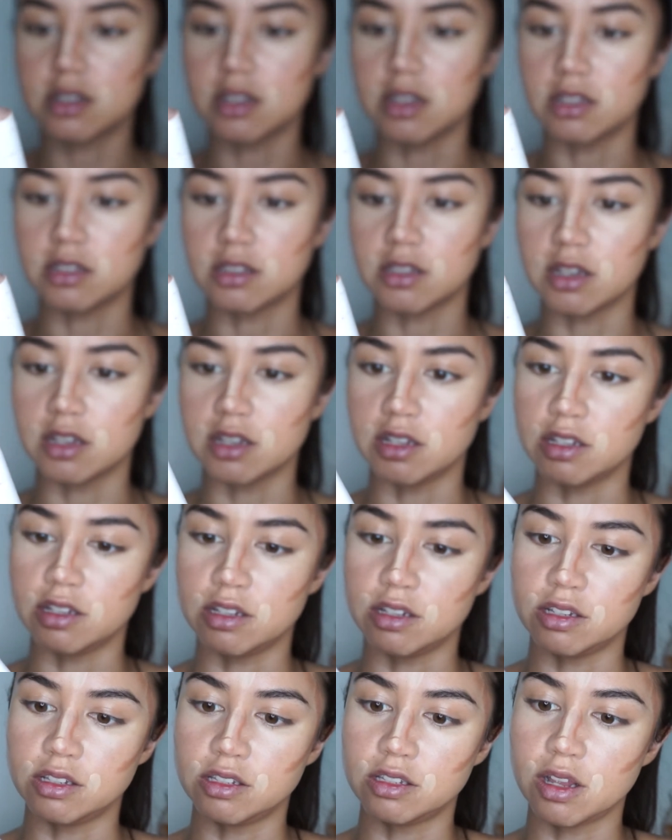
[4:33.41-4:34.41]
this
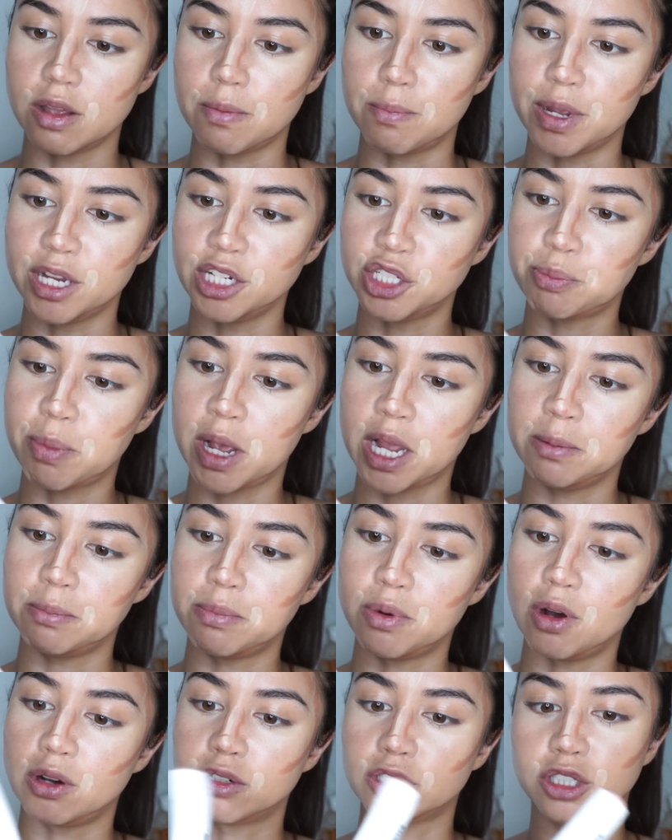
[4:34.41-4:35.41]
is Bench Paint
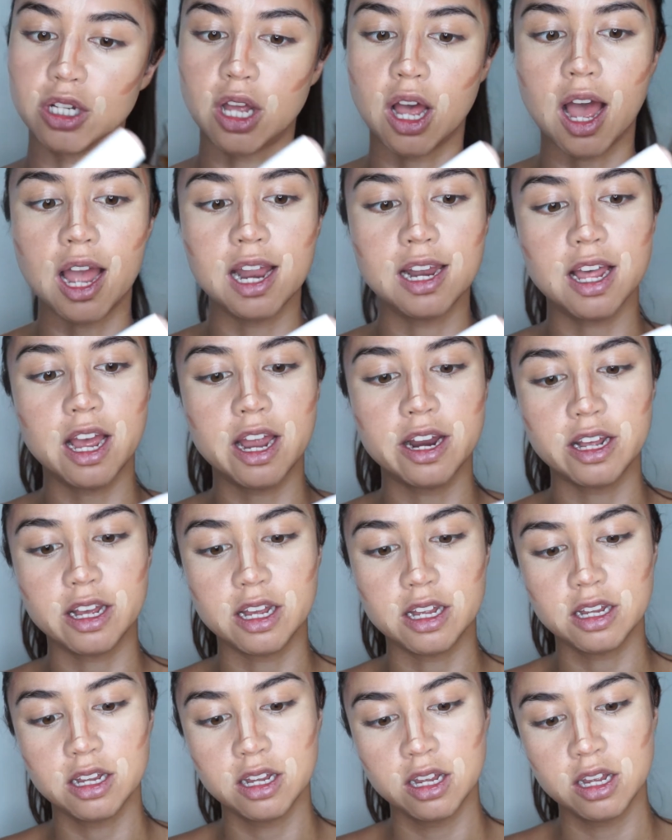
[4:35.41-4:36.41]
Pot highlighter.